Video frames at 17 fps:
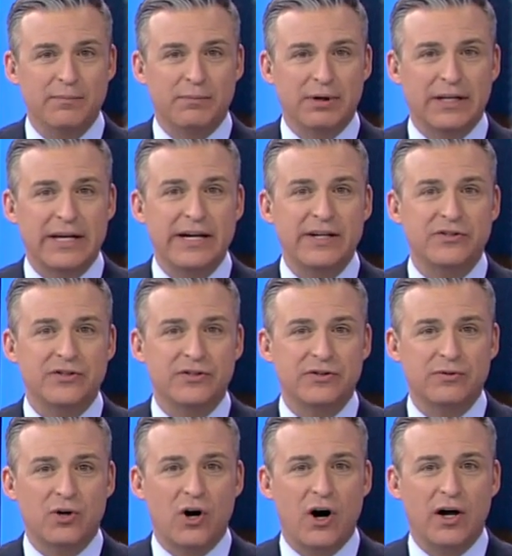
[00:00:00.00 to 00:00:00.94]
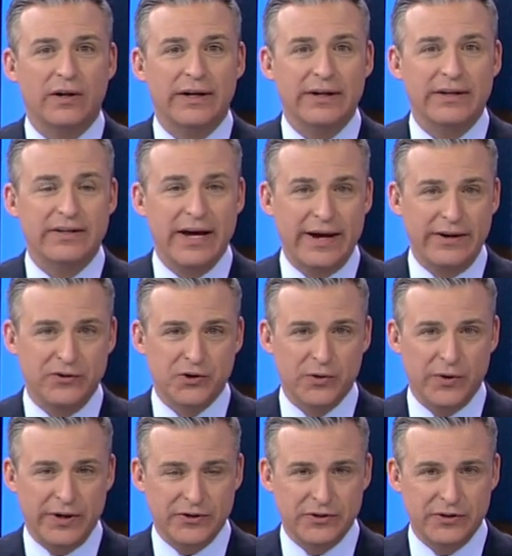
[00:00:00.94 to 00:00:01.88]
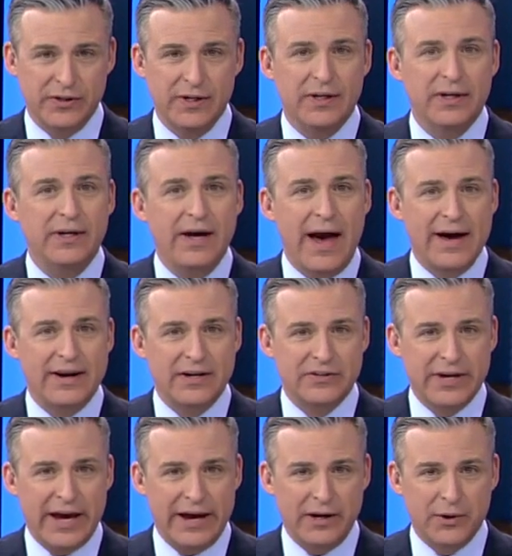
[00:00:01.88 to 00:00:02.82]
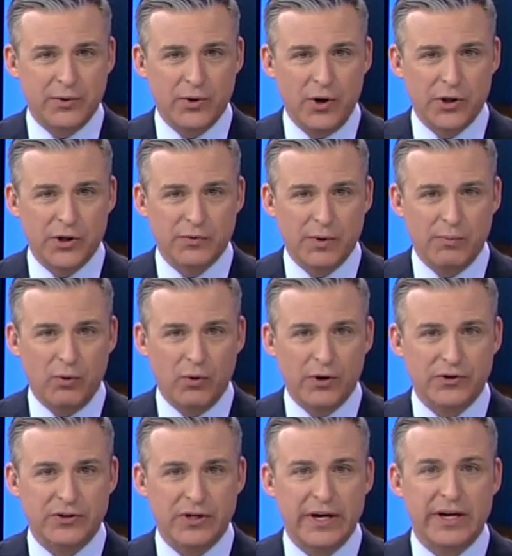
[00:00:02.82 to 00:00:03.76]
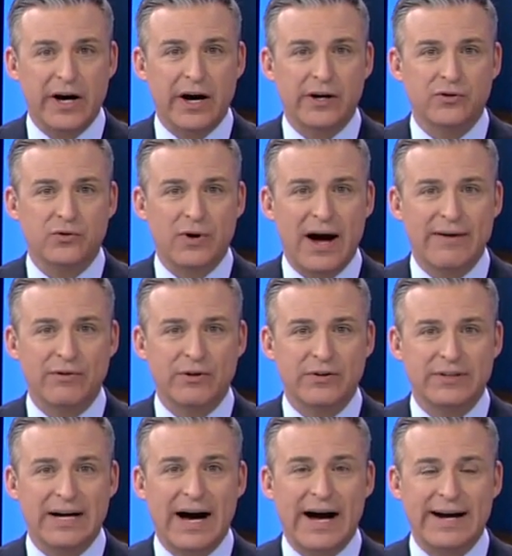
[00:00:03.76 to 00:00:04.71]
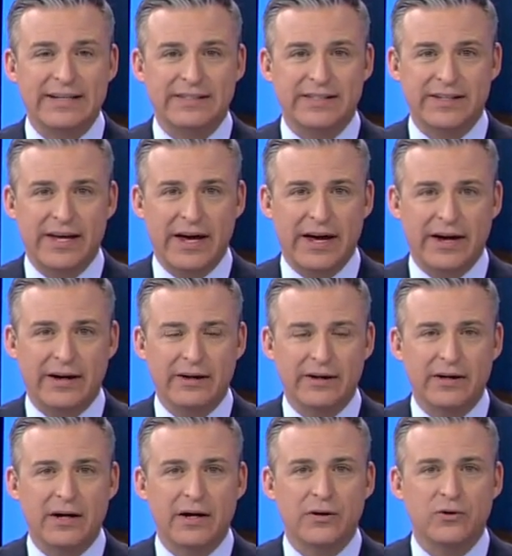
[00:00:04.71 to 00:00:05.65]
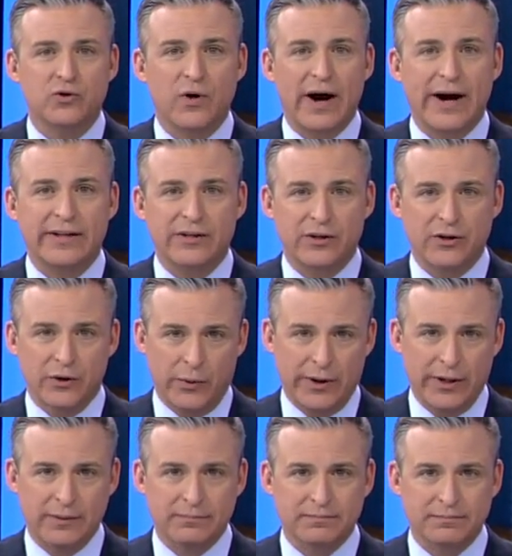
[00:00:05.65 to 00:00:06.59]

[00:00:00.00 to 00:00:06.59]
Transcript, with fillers: Police call it dangerous. And as Katie Crowther reports, a young driver died today trying to do it.